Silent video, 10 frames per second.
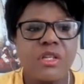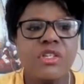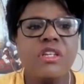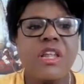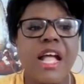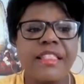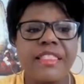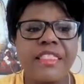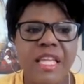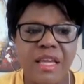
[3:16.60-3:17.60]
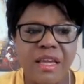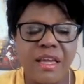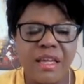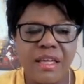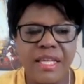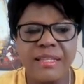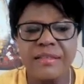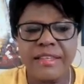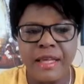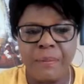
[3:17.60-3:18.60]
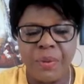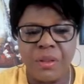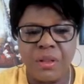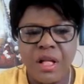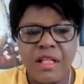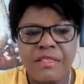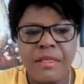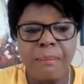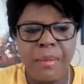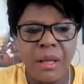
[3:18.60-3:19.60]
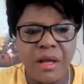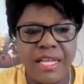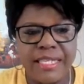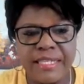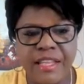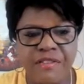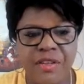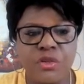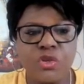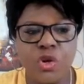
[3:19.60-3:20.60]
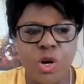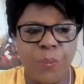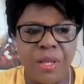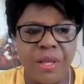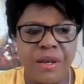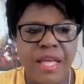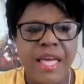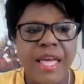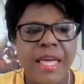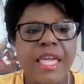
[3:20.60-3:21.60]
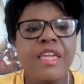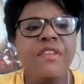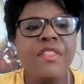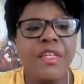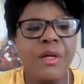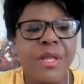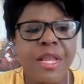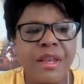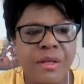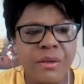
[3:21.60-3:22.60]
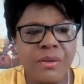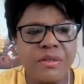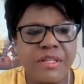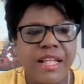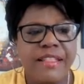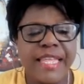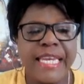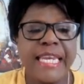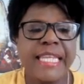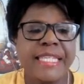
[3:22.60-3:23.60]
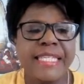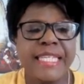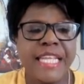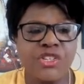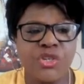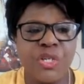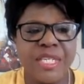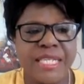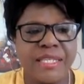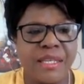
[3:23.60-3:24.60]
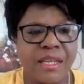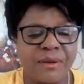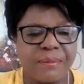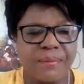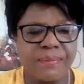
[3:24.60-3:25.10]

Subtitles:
to not think, example, the monk saving the scorpion, even though he knows that it is his nature to sting.